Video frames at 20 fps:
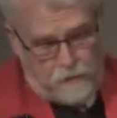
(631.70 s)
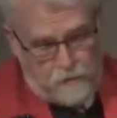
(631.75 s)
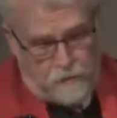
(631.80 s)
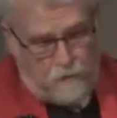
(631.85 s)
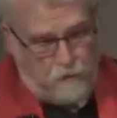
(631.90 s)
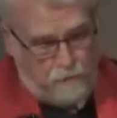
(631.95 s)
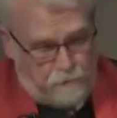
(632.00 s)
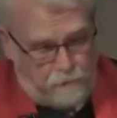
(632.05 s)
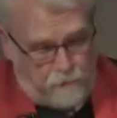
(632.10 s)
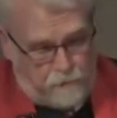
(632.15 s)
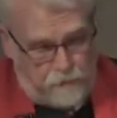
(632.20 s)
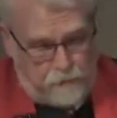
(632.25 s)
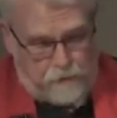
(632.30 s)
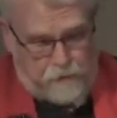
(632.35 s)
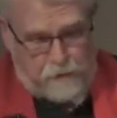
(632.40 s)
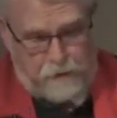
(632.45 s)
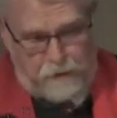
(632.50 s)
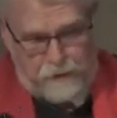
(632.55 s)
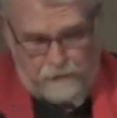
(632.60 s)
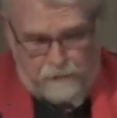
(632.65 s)
over to
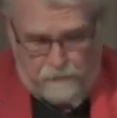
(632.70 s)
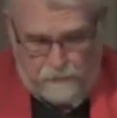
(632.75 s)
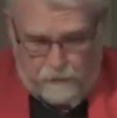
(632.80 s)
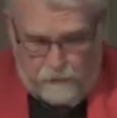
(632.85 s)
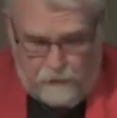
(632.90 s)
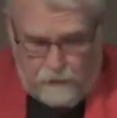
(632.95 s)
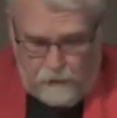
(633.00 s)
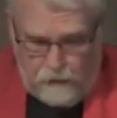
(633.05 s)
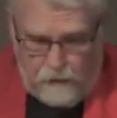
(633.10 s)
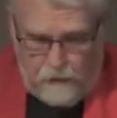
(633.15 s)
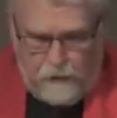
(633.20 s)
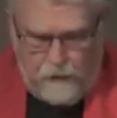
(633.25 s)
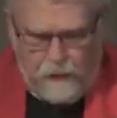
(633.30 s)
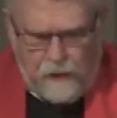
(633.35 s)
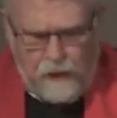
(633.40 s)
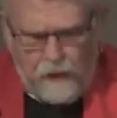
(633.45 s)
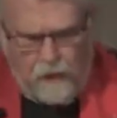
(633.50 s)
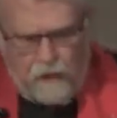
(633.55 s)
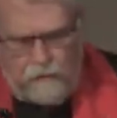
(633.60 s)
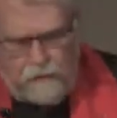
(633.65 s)
Geneva.
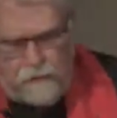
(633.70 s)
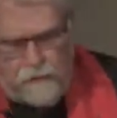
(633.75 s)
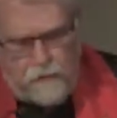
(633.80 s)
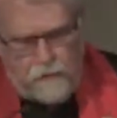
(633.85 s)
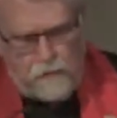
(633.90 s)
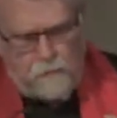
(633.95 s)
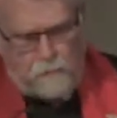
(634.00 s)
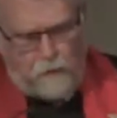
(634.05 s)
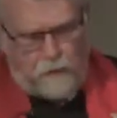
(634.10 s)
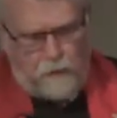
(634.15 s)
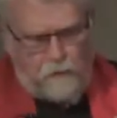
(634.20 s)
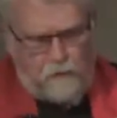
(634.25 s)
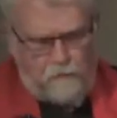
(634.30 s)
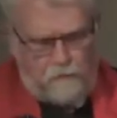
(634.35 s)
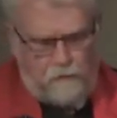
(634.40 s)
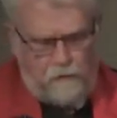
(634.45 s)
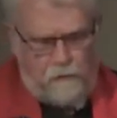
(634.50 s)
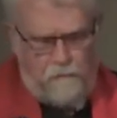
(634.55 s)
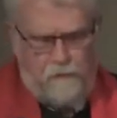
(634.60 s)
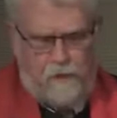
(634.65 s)
Calvin spoke
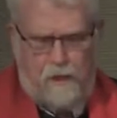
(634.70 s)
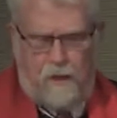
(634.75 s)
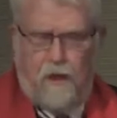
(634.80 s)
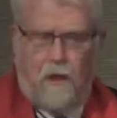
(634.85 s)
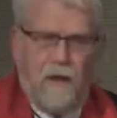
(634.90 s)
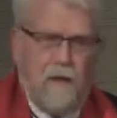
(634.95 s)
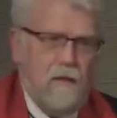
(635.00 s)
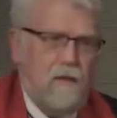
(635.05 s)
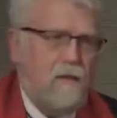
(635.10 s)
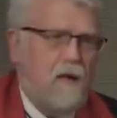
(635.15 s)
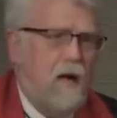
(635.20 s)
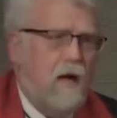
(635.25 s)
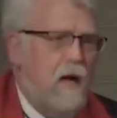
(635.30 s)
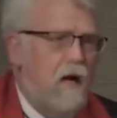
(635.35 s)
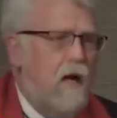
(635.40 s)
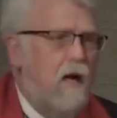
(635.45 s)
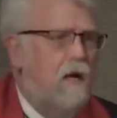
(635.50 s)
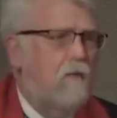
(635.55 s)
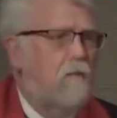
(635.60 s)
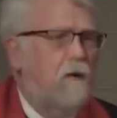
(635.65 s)
from the heart
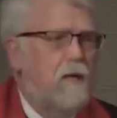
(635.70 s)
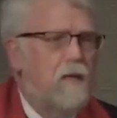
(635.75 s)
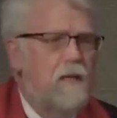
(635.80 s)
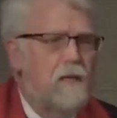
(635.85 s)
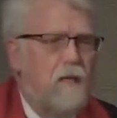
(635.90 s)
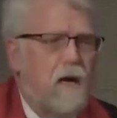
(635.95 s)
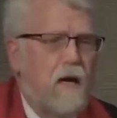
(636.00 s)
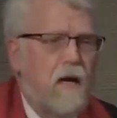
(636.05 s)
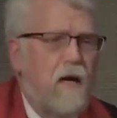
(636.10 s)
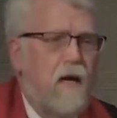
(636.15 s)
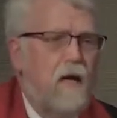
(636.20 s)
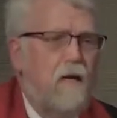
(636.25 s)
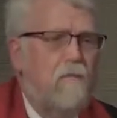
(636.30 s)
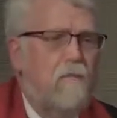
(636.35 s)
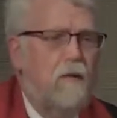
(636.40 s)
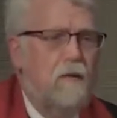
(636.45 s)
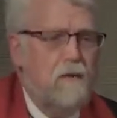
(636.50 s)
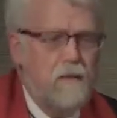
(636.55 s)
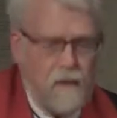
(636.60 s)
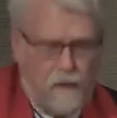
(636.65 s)
time and time
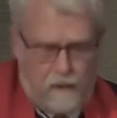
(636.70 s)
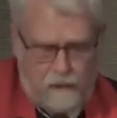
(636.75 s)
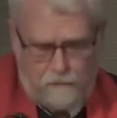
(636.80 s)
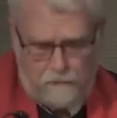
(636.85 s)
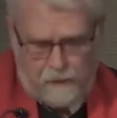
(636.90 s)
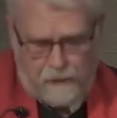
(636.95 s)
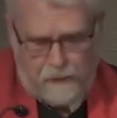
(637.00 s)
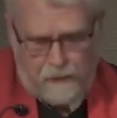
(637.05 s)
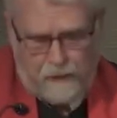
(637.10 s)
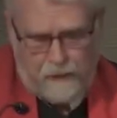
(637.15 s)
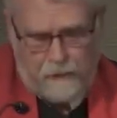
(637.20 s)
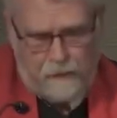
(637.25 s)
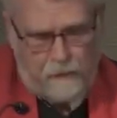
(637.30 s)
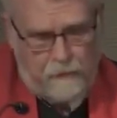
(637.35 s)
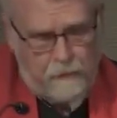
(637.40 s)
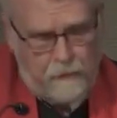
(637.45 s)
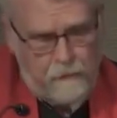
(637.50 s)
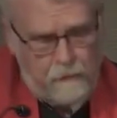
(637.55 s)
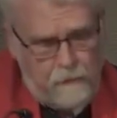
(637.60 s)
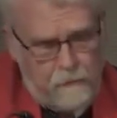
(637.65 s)
and time again.
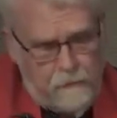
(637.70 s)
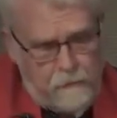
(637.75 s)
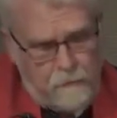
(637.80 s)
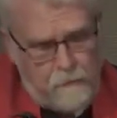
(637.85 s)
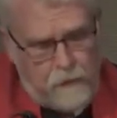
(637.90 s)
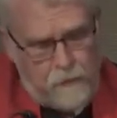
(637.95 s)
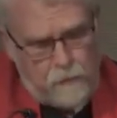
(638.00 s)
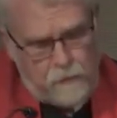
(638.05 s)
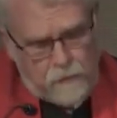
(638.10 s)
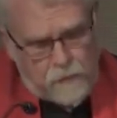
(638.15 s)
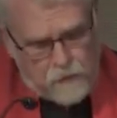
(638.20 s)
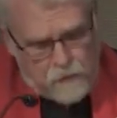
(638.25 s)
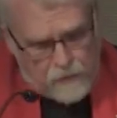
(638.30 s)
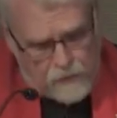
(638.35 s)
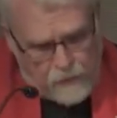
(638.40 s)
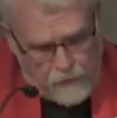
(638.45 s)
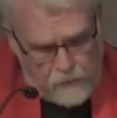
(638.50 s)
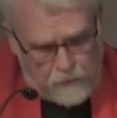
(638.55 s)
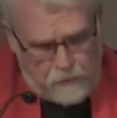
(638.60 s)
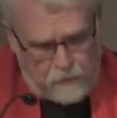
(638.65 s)
It was
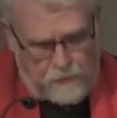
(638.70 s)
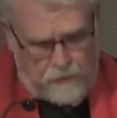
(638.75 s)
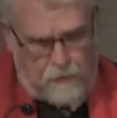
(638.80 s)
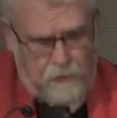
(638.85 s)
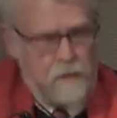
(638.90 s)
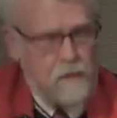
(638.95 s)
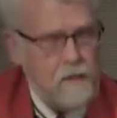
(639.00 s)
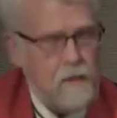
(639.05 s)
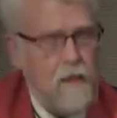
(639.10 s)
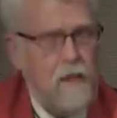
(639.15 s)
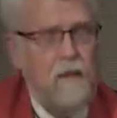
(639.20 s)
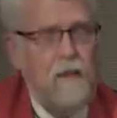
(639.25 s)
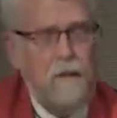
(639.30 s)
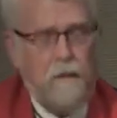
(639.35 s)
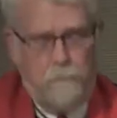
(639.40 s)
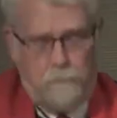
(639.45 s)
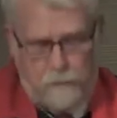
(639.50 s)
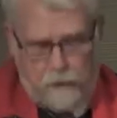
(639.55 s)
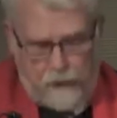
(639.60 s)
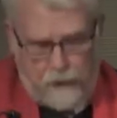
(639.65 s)
tenderness and
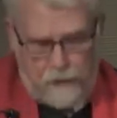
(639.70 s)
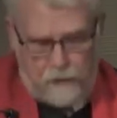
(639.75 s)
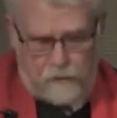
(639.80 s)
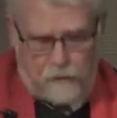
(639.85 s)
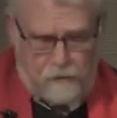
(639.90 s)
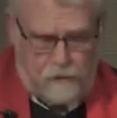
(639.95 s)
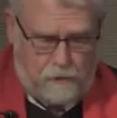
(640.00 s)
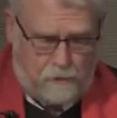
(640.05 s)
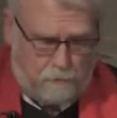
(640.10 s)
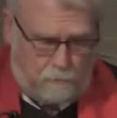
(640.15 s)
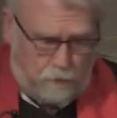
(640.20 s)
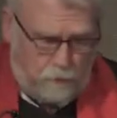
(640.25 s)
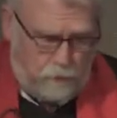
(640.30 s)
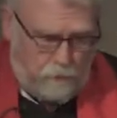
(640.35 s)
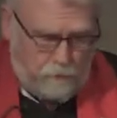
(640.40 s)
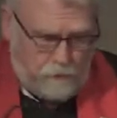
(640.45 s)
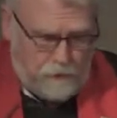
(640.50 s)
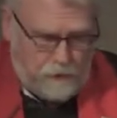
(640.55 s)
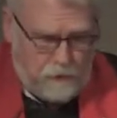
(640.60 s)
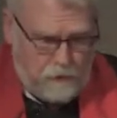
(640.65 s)
compassion that
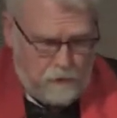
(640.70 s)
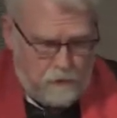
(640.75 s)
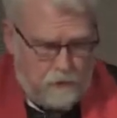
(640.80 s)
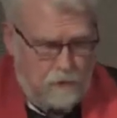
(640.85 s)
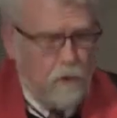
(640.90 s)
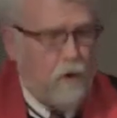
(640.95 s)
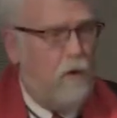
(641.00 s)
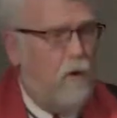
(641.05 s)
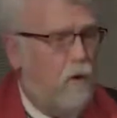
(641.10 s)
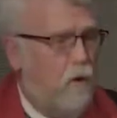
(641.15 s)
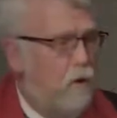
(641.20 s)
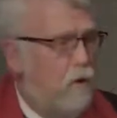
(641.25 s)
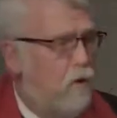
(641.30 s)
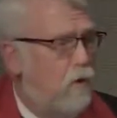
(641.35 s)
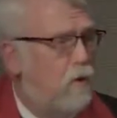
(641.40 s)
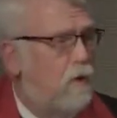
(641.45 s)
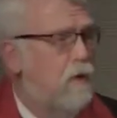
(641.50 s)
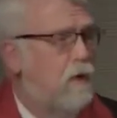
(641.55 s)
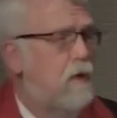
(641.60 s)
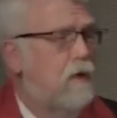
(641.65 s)
permeated the
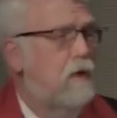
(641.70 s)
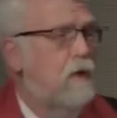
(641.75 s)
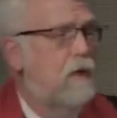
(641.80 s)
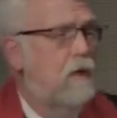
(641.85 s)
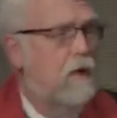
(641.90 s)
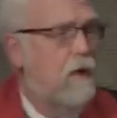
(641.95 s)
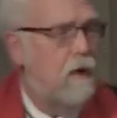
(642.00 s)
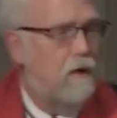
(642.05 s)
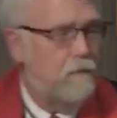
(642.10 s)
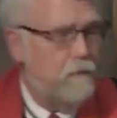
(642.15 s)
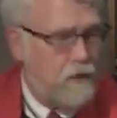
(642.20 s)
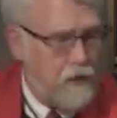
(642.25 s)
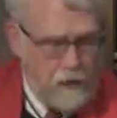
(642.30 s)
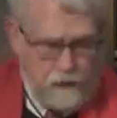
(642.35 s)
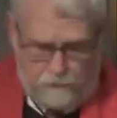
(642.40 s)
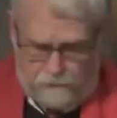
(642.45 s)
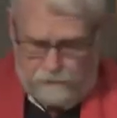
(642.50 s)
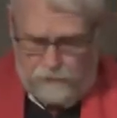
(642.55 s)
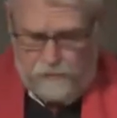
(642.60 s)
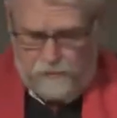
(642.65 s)
whole of
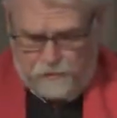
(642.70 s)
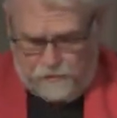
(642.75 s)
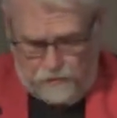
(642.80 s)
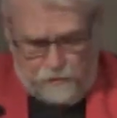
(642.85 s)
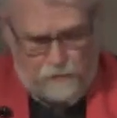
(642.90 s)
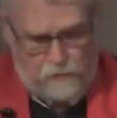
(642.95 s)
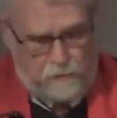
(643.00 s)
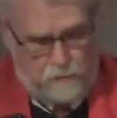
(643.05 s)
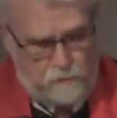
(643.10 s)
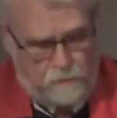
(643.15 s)
Calvin's soul.